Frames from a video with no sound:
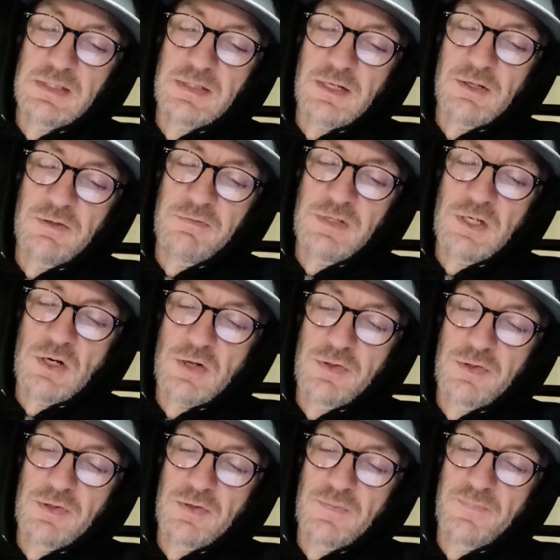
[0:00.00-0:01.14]
center of the
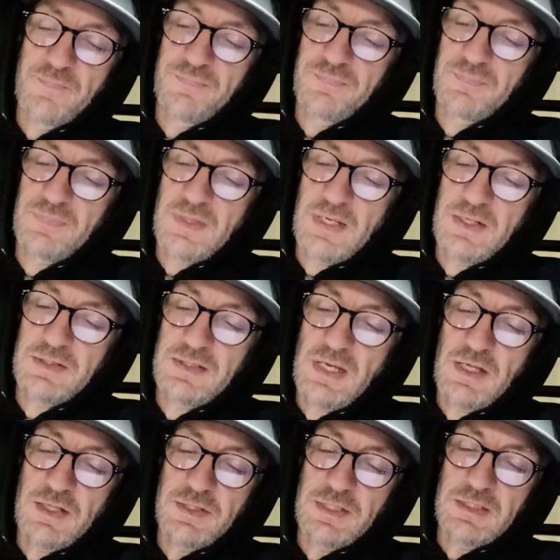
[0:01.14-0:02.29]
earth. They could
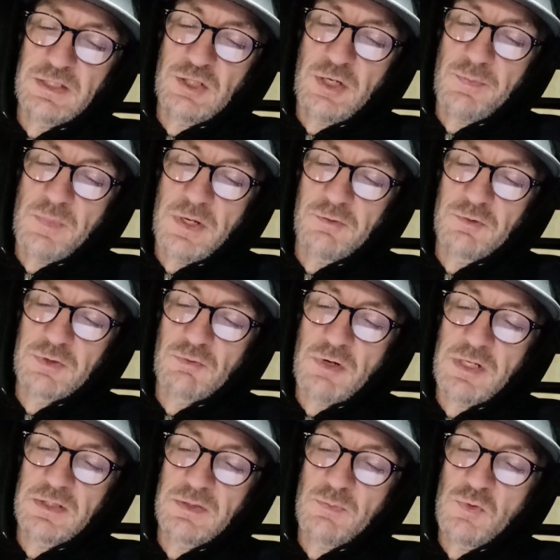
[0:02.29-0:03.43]
tell that the chipmunk was
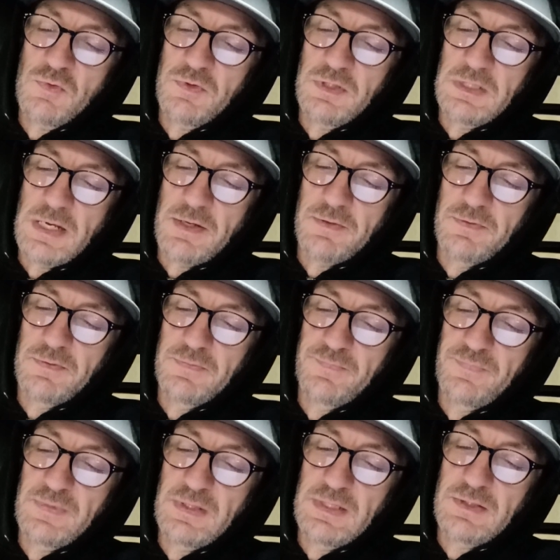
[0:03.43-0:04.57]
running smoothly now.
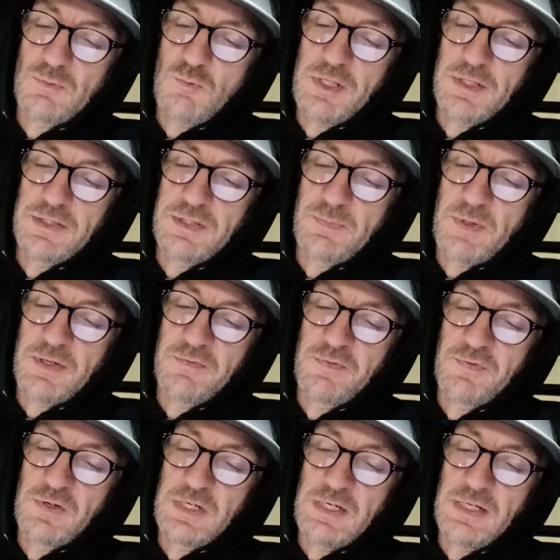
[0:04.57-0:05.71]
Its wheel spun
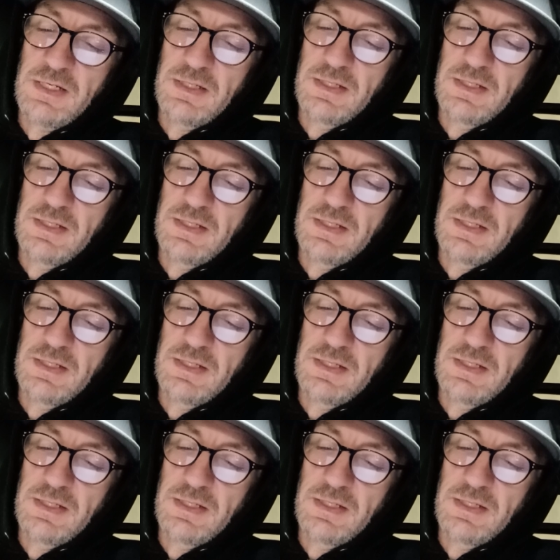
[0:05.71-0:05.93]
free